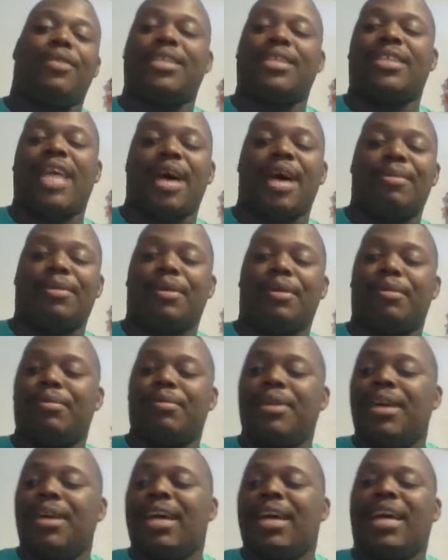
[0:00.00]
with this
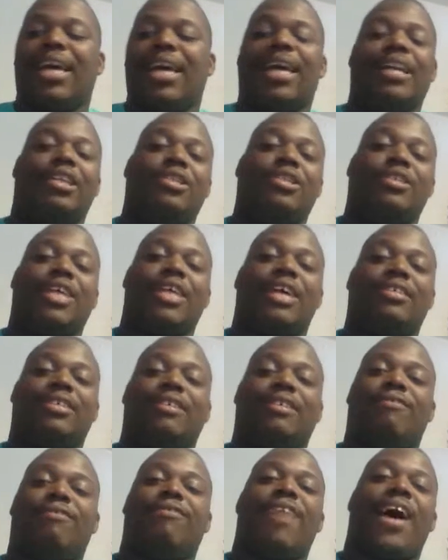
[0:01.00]
album in
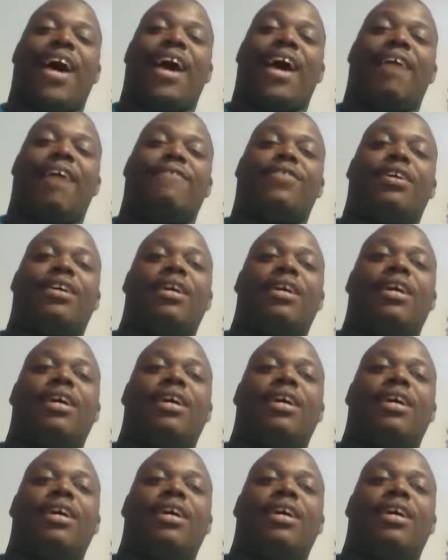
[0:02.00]
2005,